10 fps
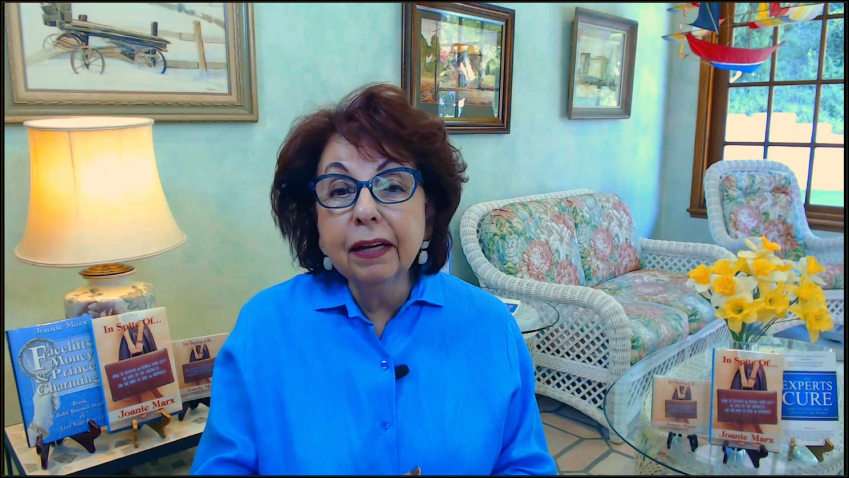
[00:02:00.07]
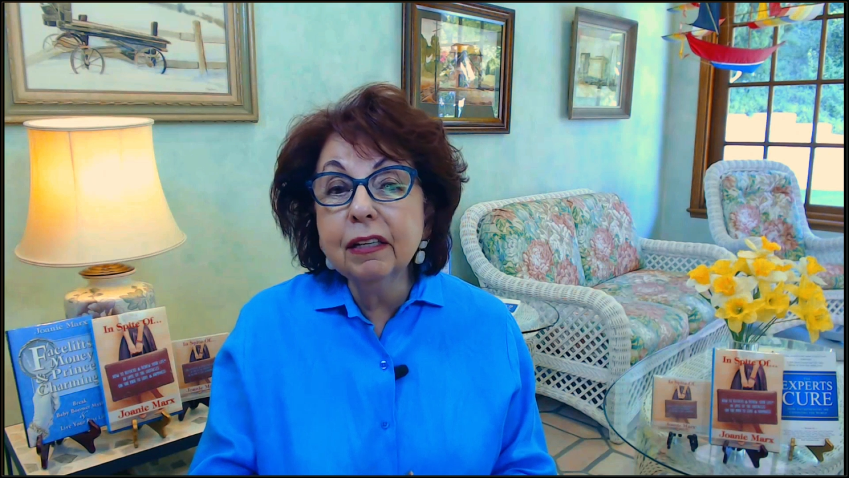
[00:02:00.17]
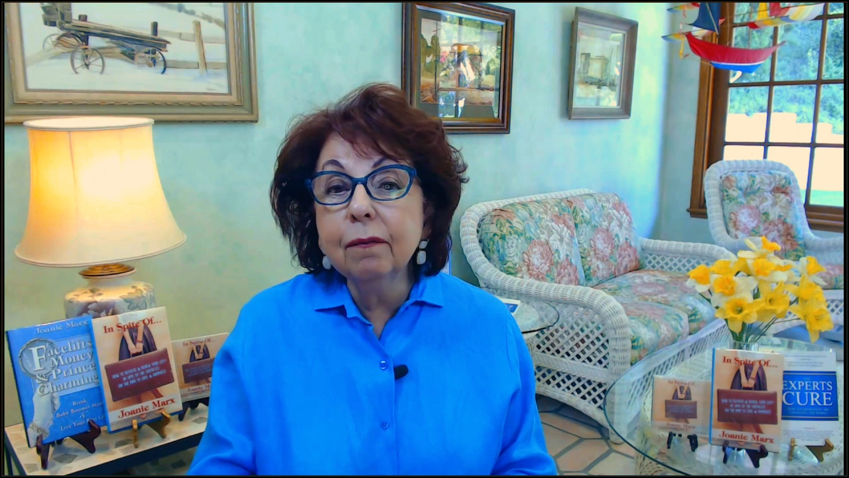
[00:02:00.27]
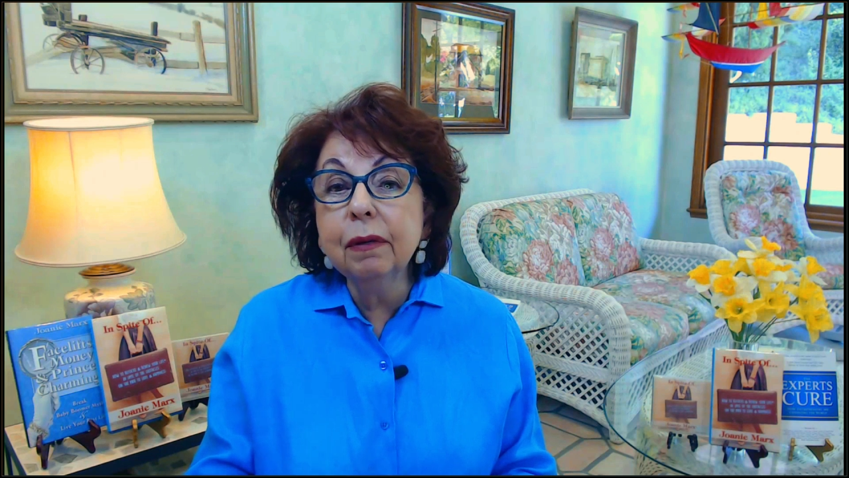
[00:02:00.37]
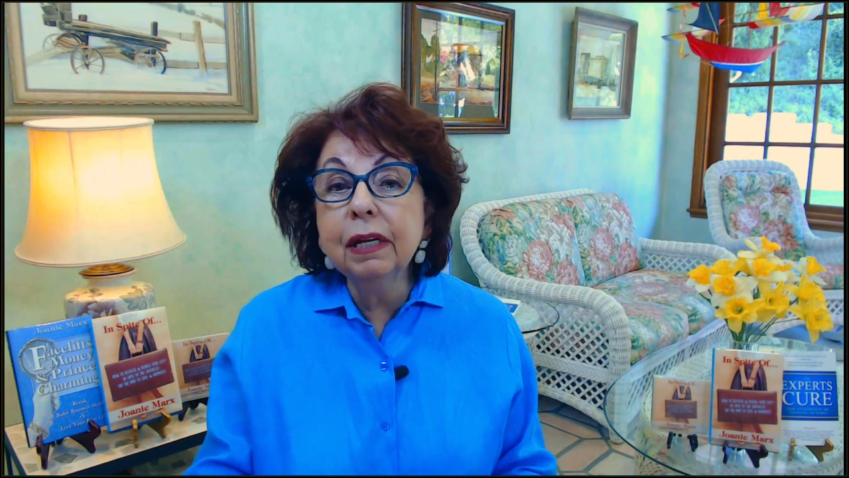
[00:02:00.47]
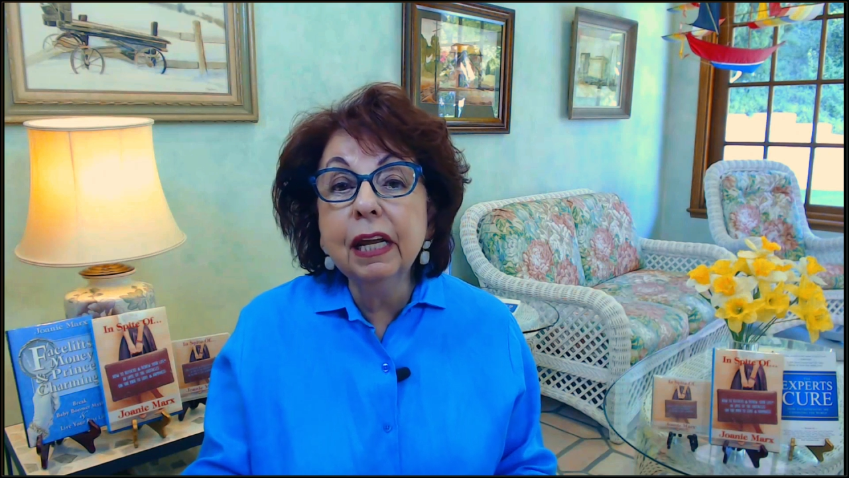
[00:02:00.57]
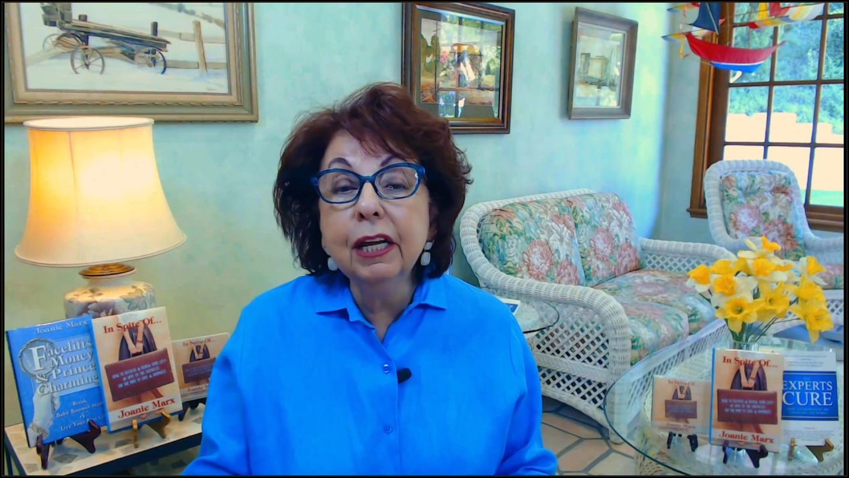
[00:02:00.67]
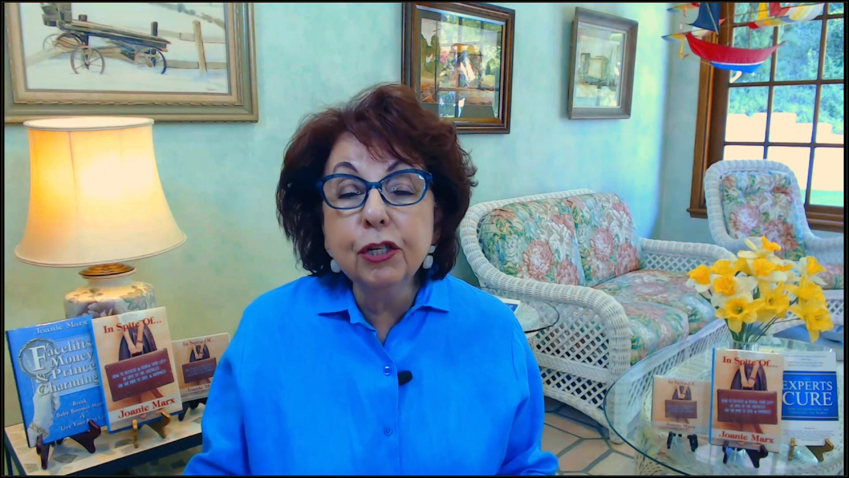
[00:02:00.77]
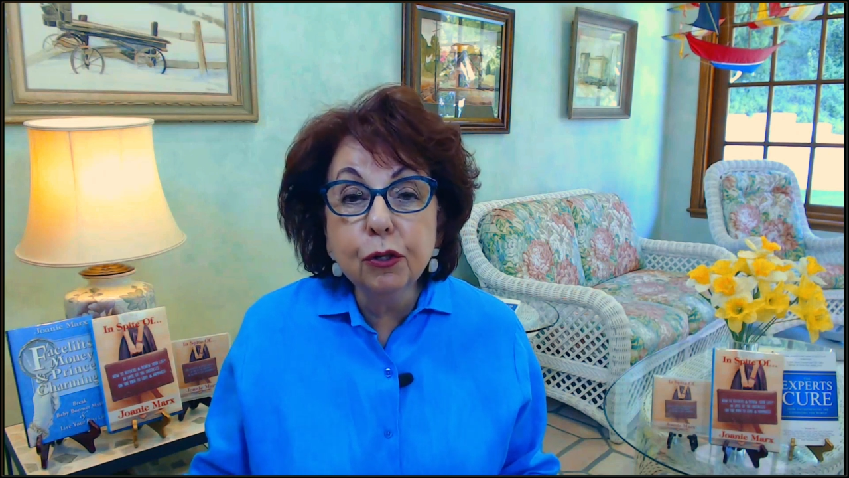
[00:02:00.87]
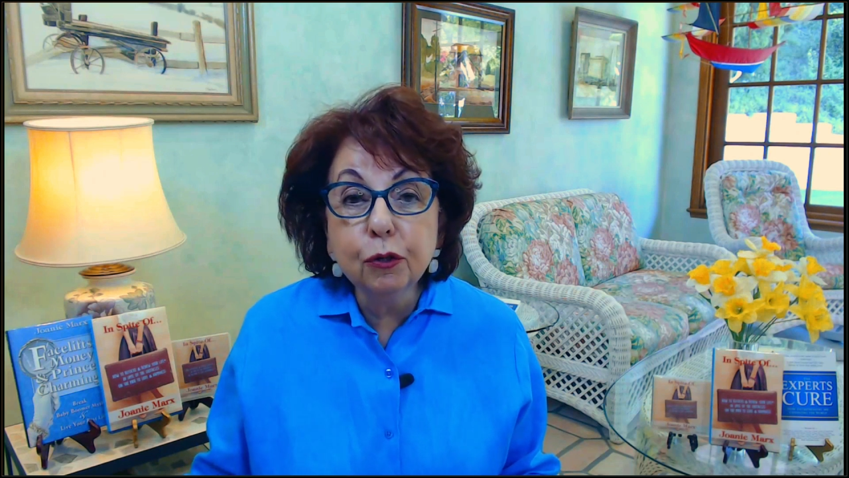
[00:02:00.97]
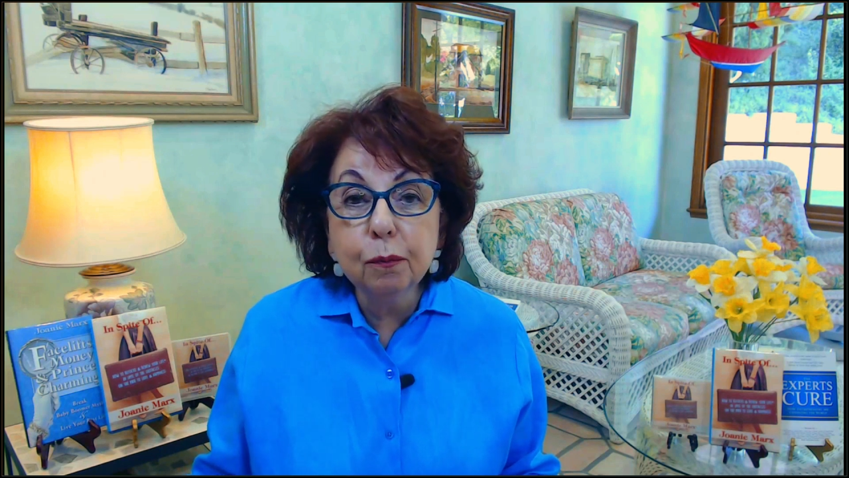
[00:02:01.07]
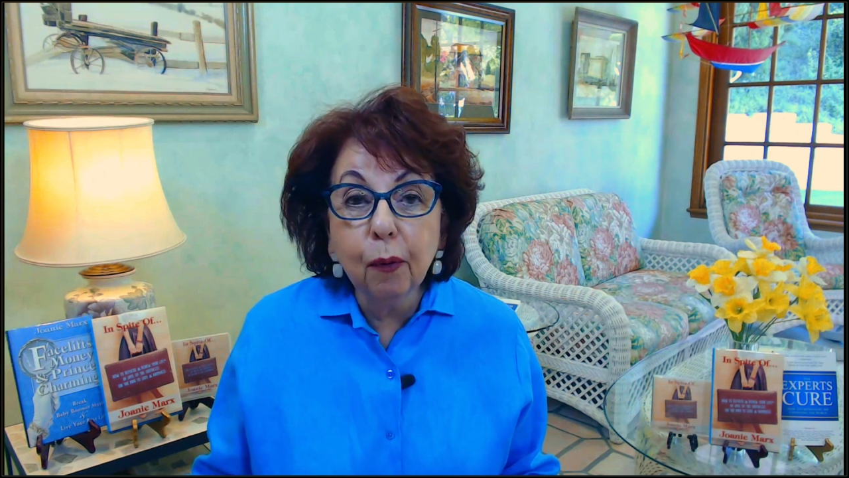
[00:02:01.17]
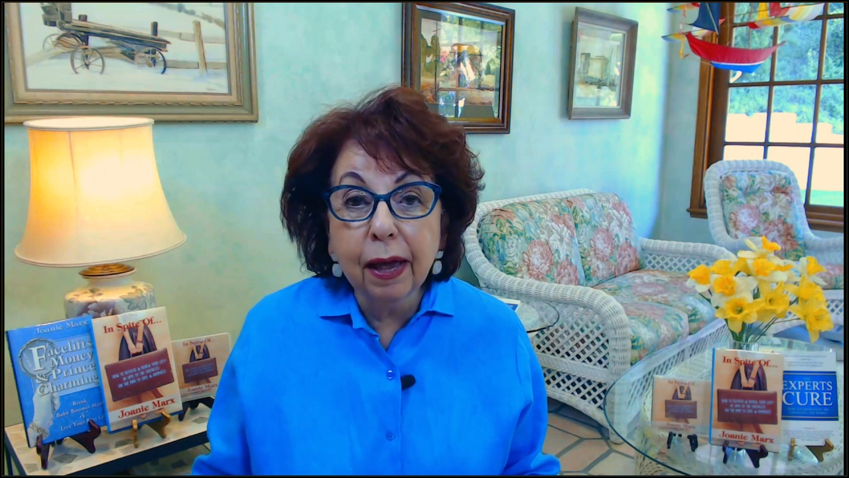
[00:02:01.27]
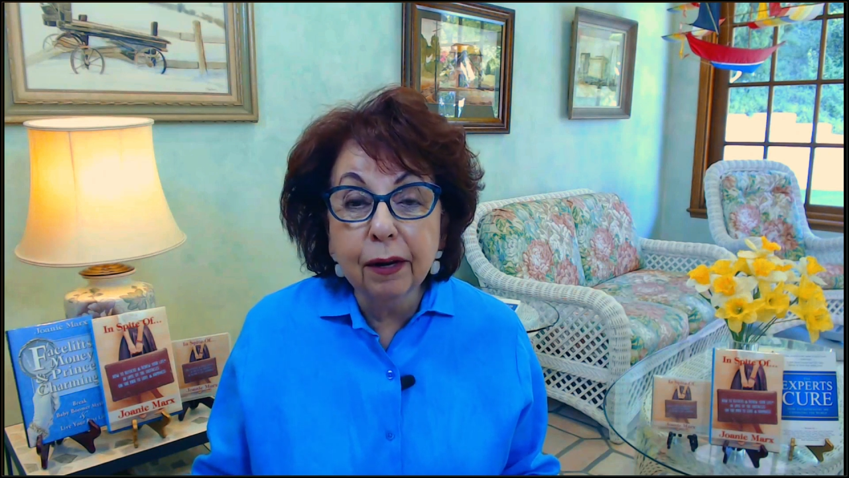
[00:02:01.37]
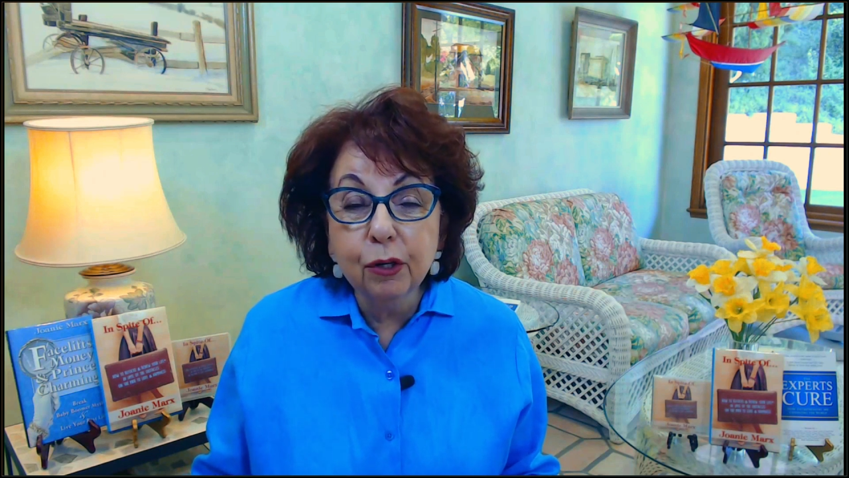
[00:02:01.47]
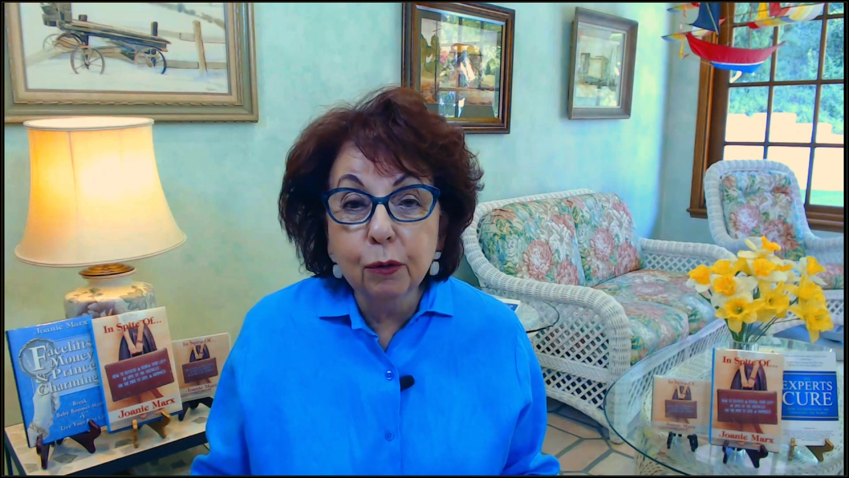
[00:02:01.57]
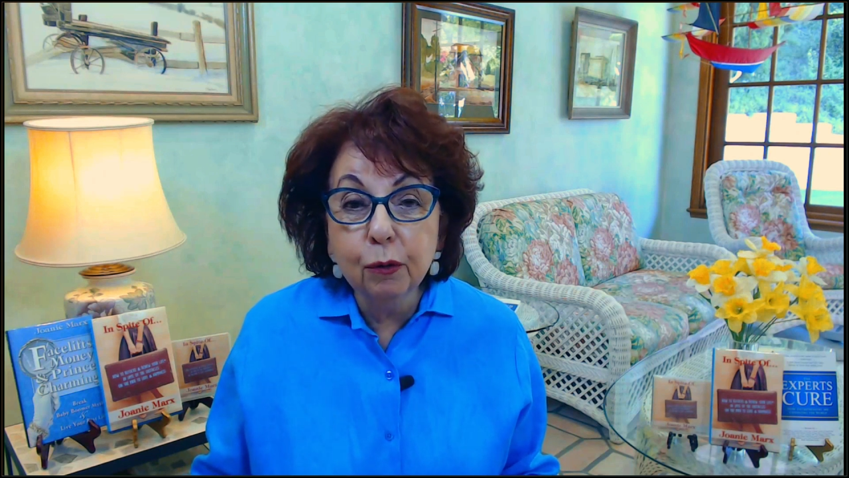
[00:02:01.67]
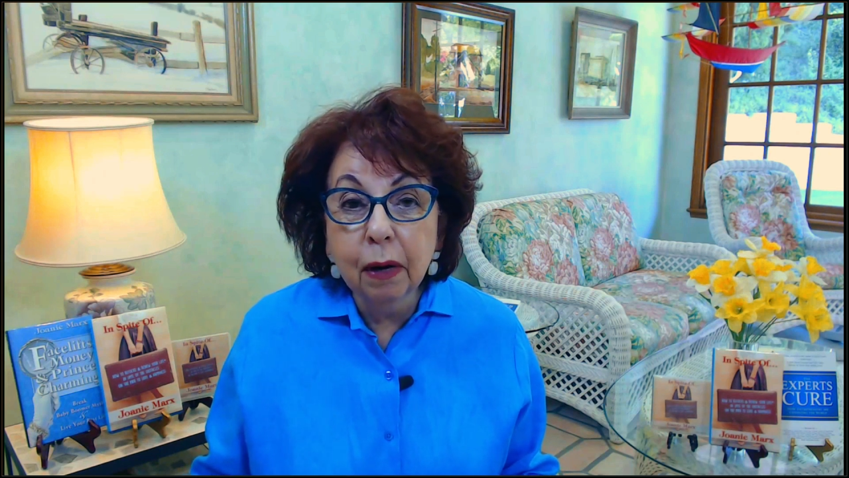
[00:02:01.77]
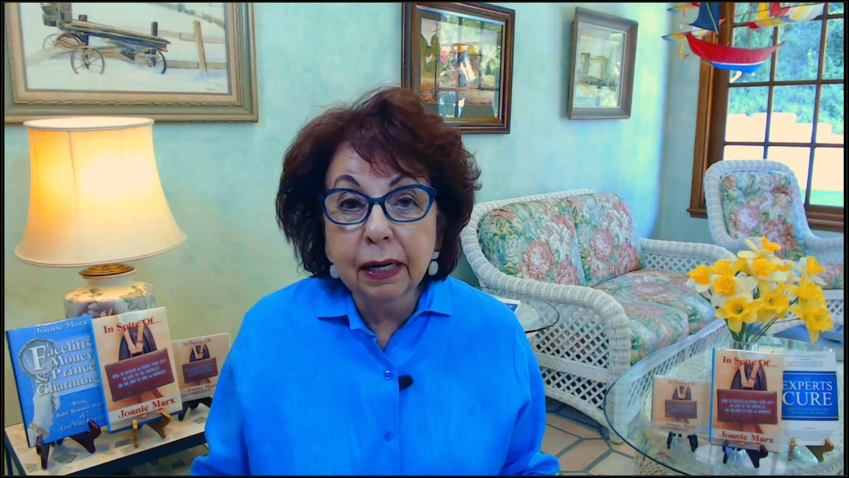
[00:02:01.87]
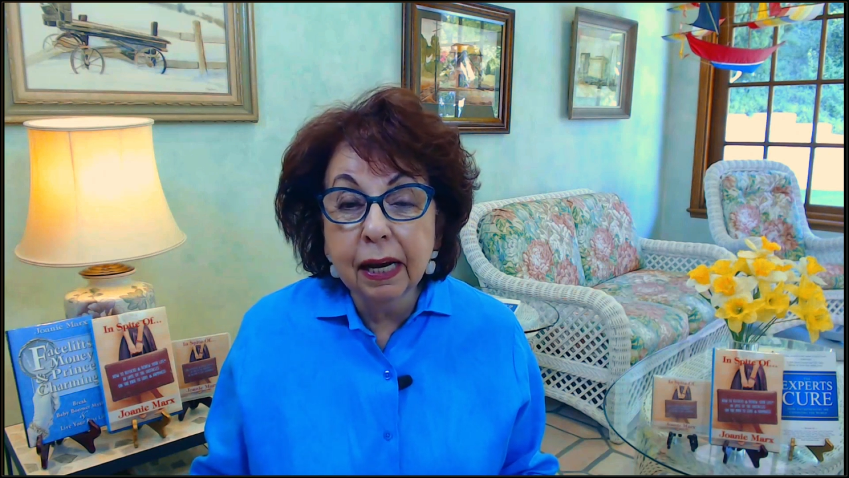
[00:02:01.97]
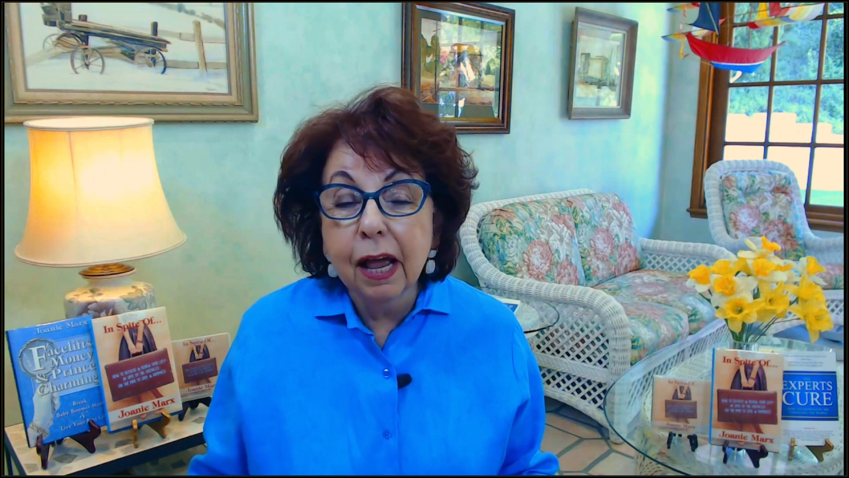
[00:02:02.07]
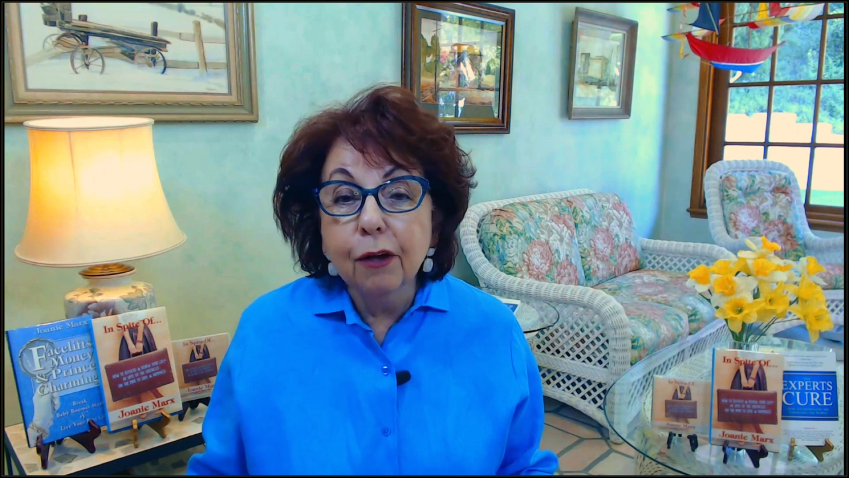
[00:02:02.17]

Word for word: have been issued brand new money.